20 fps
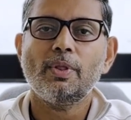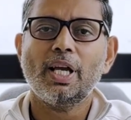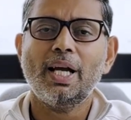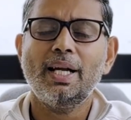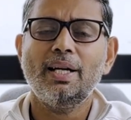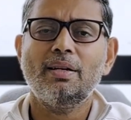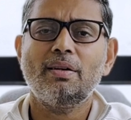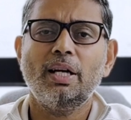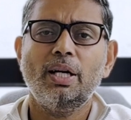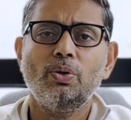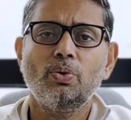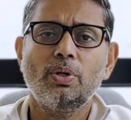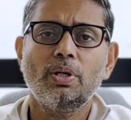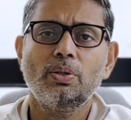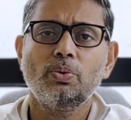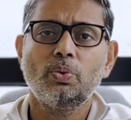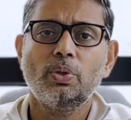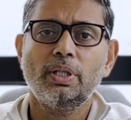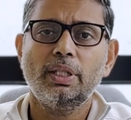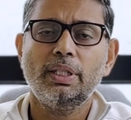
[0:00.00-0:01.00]
and try to
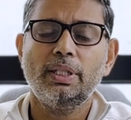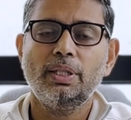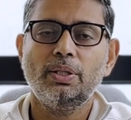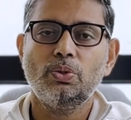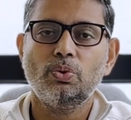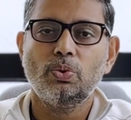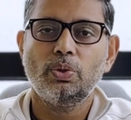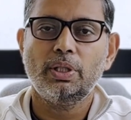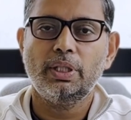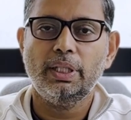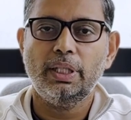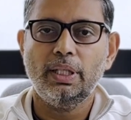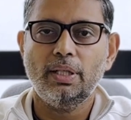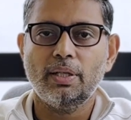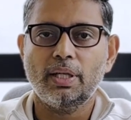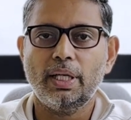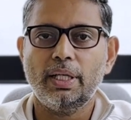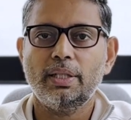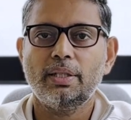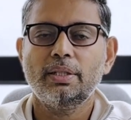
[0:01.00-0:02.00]
convert it into a deal.
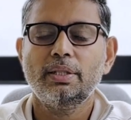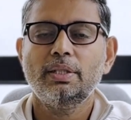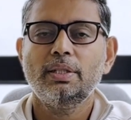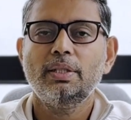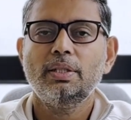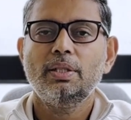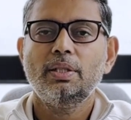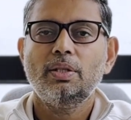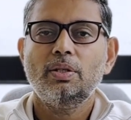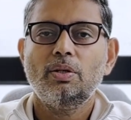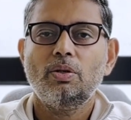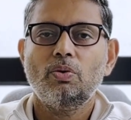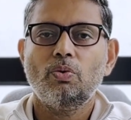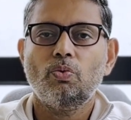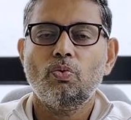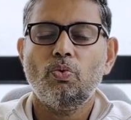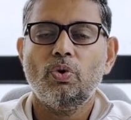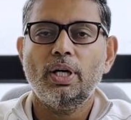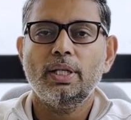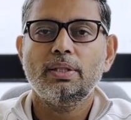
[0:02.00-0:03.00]

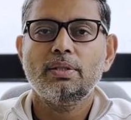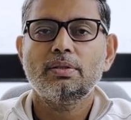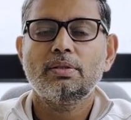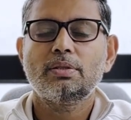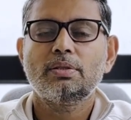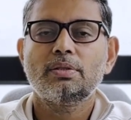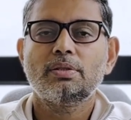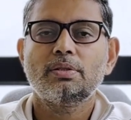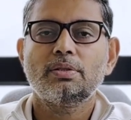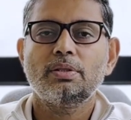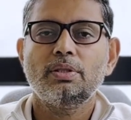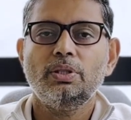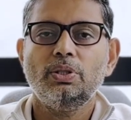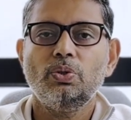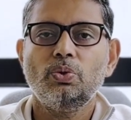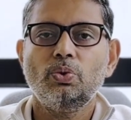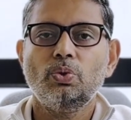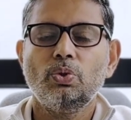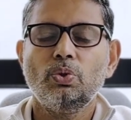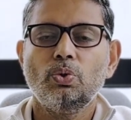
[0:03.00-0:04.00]
Once
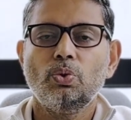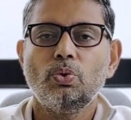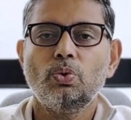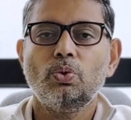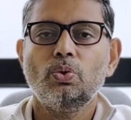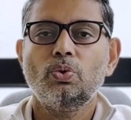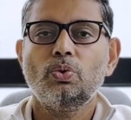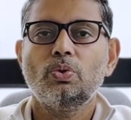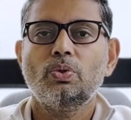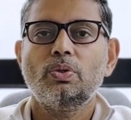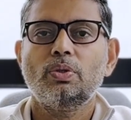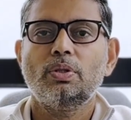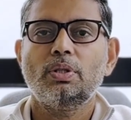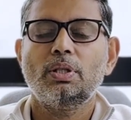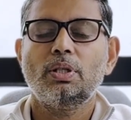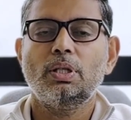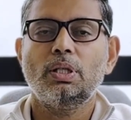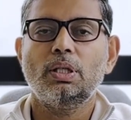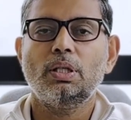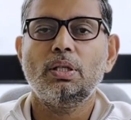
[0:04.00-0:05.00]
you know,
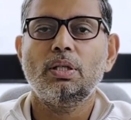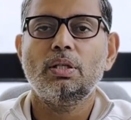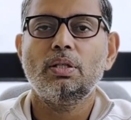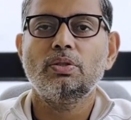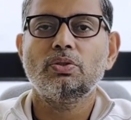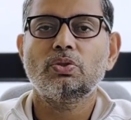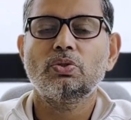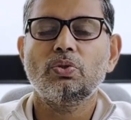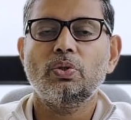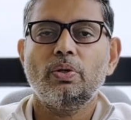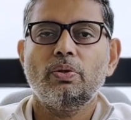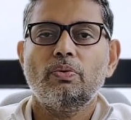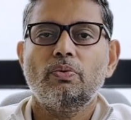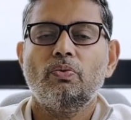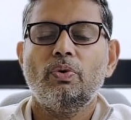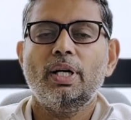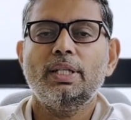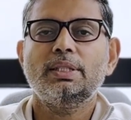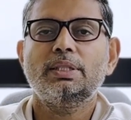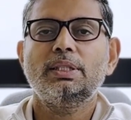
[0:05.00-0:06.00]
so
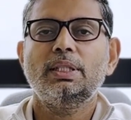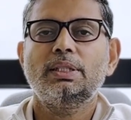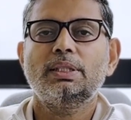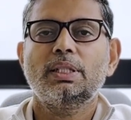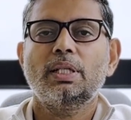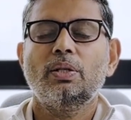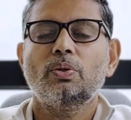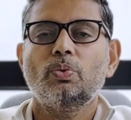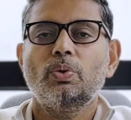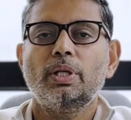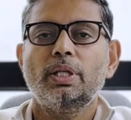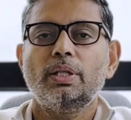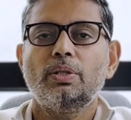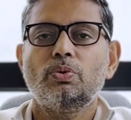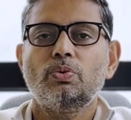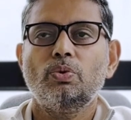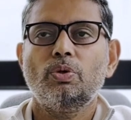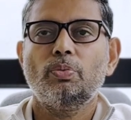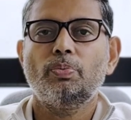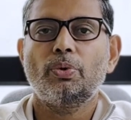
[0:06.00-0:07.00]
once it's
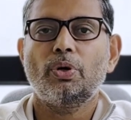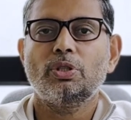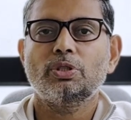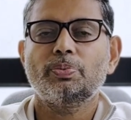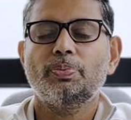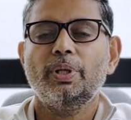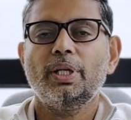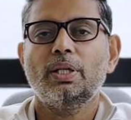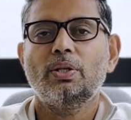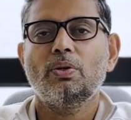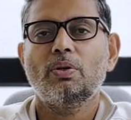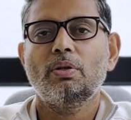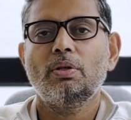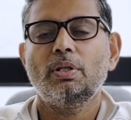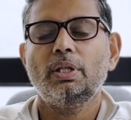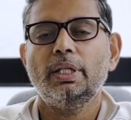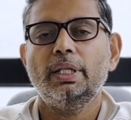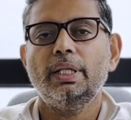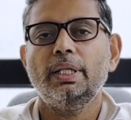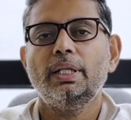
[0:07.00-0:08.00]
converted to a prospect or a
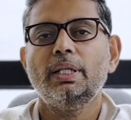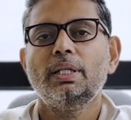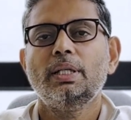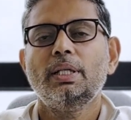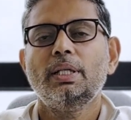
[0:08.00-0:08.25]
lead,